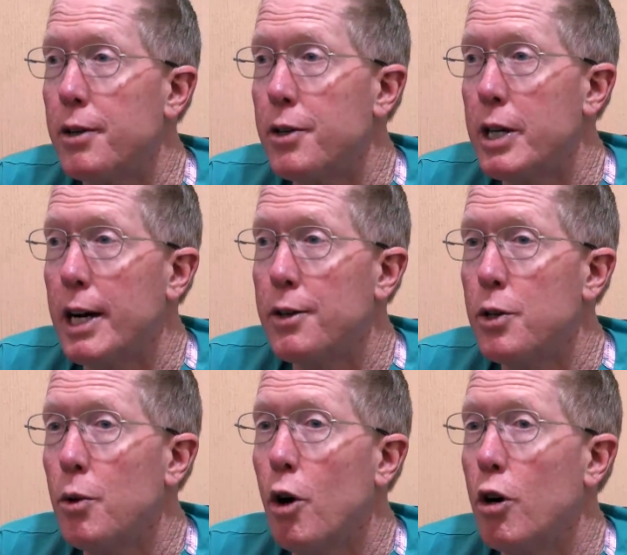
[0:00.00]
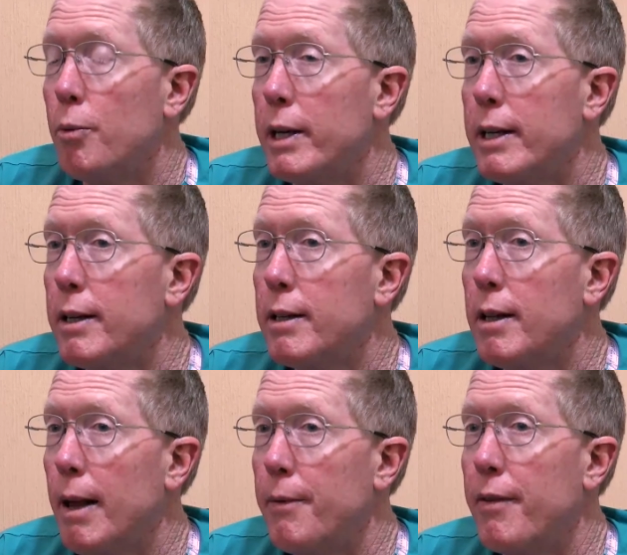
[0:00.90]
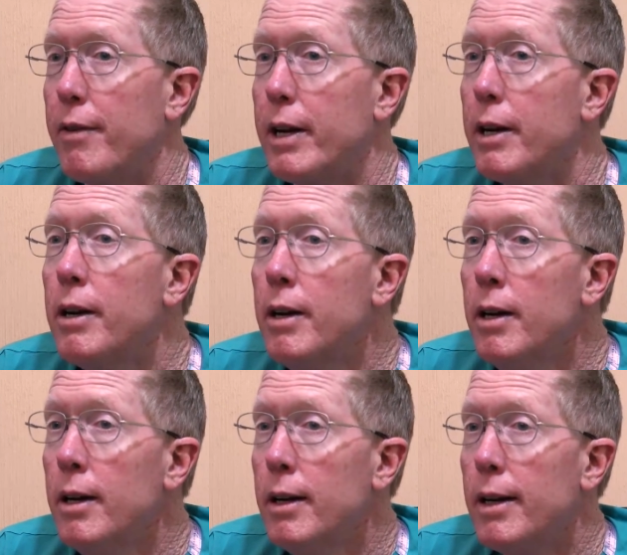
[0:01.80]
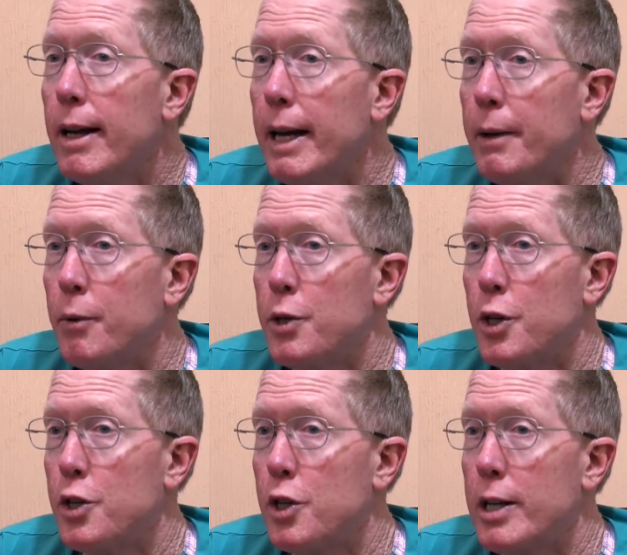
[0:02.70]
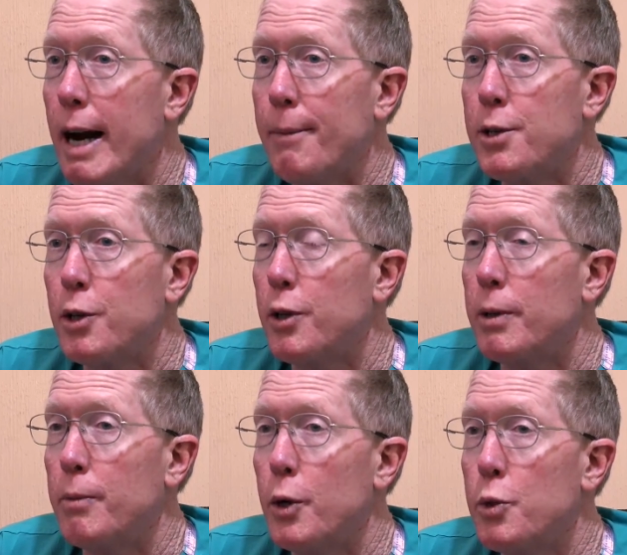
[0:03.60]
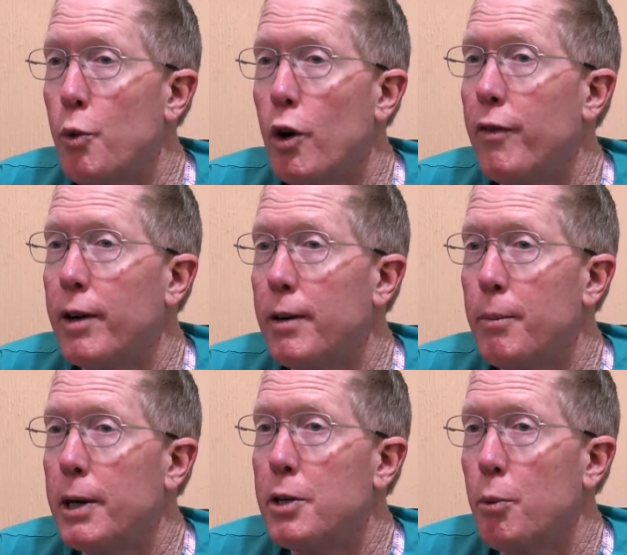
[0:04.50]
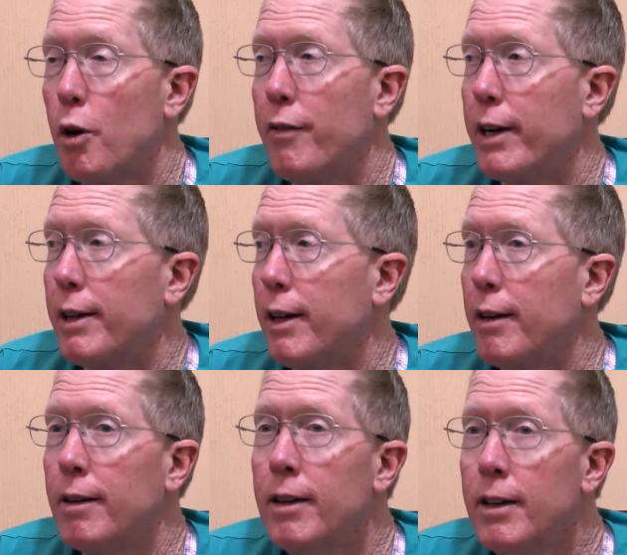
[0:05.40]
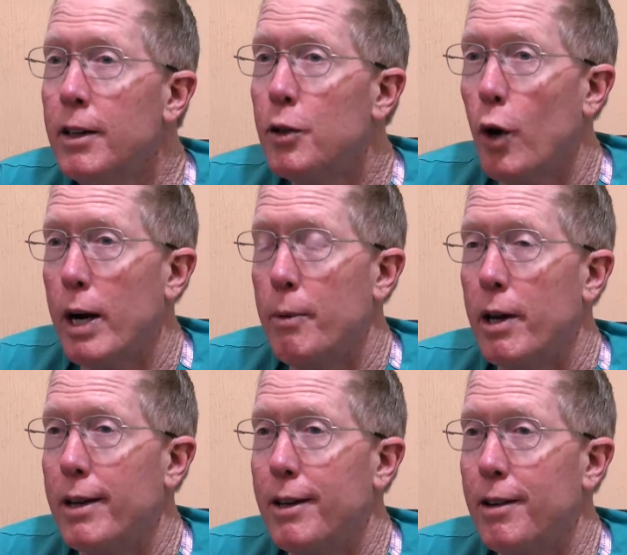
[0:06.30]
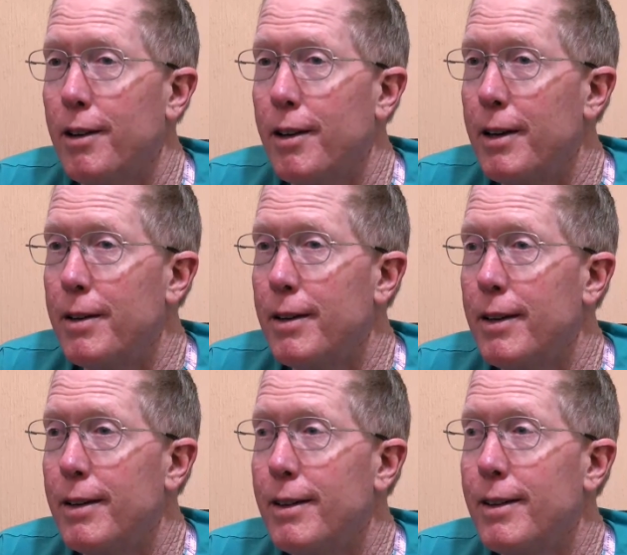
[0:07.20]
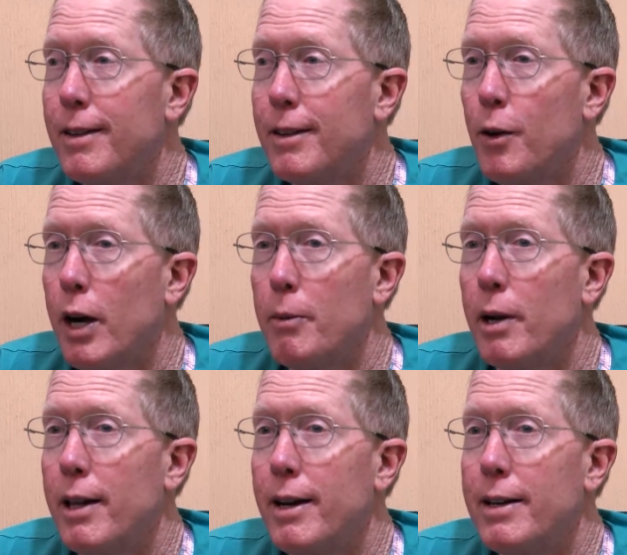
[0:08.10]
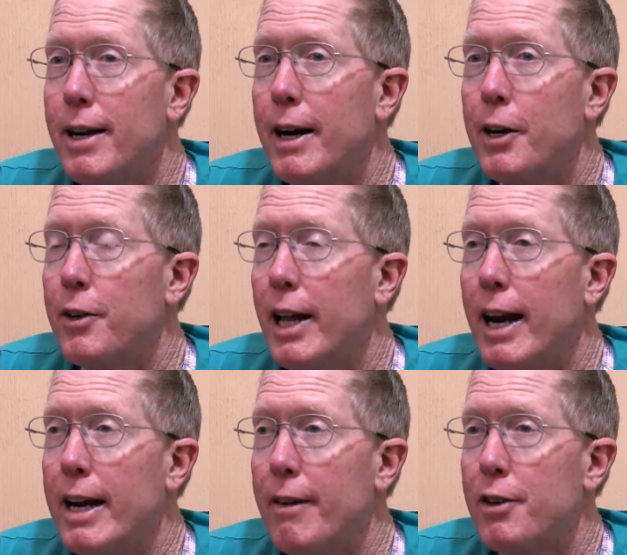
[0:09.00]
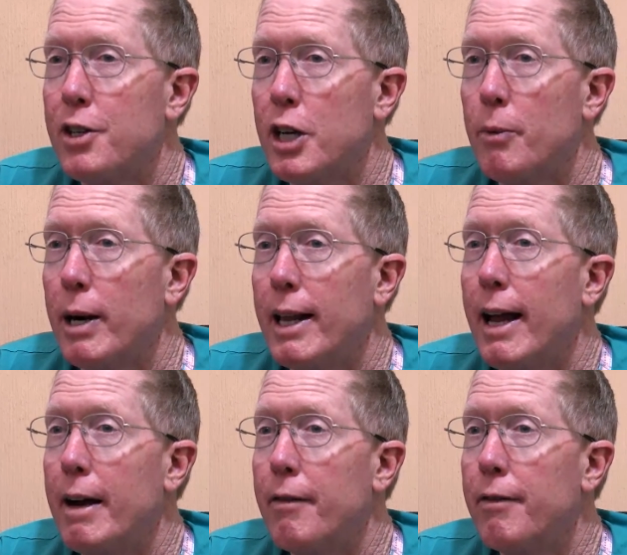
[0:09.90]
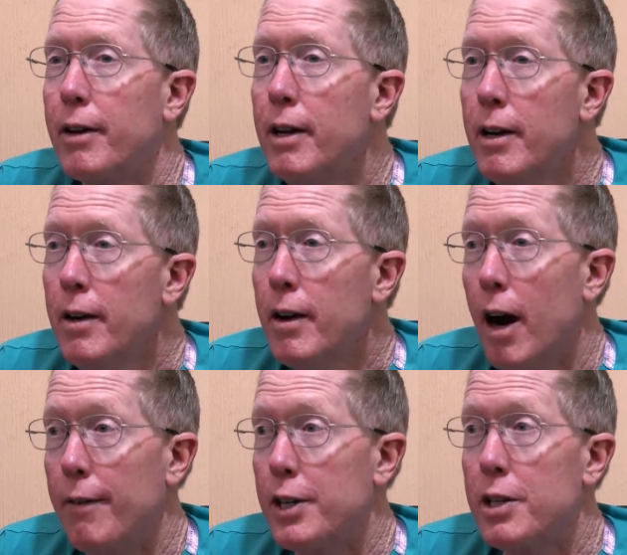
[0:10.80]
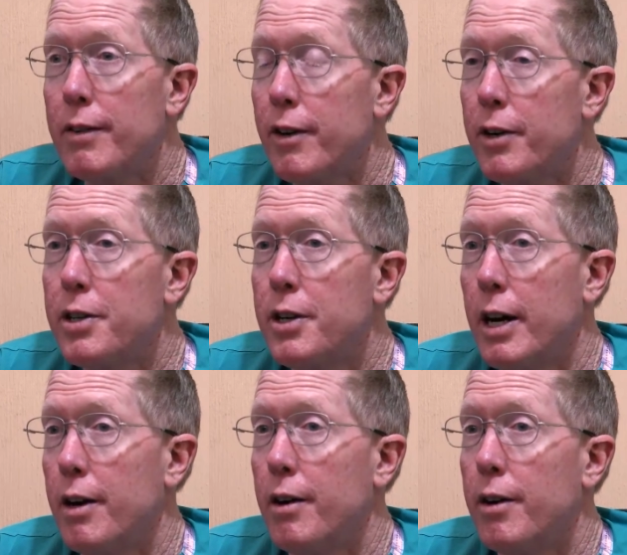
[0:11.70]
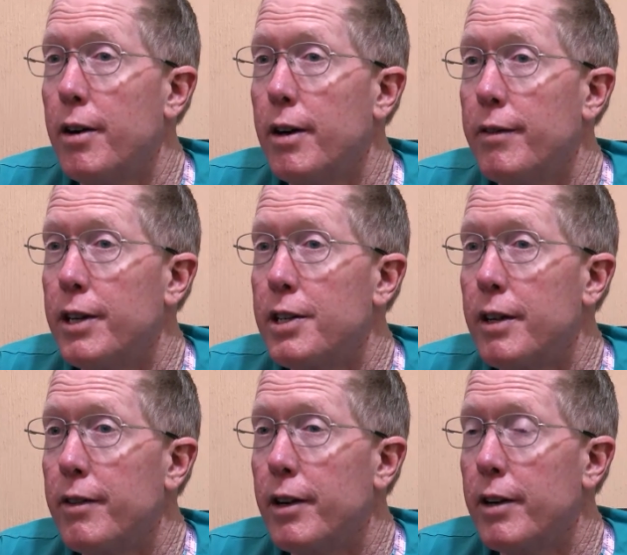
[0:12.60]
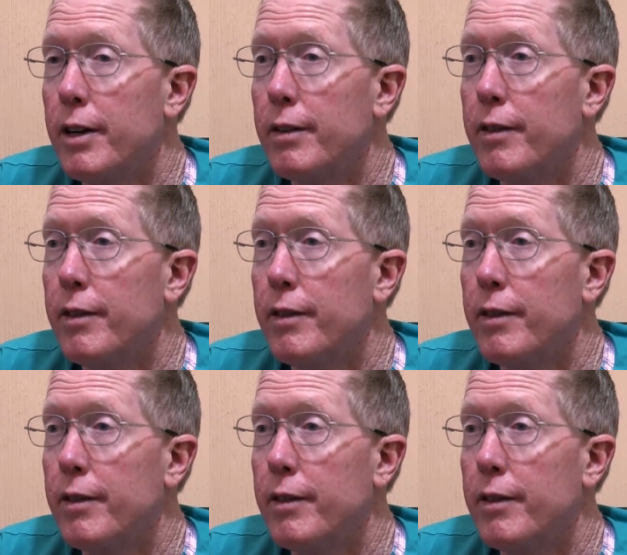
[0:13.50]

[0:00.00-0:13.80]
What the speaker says: and she had 2 horribly clubbed feet. And it was just the absolute most perfect, picture-perfect little Guatemalan girl in Guatemalan attire that I'd ever seen in my life. Obviously very scared, obviously very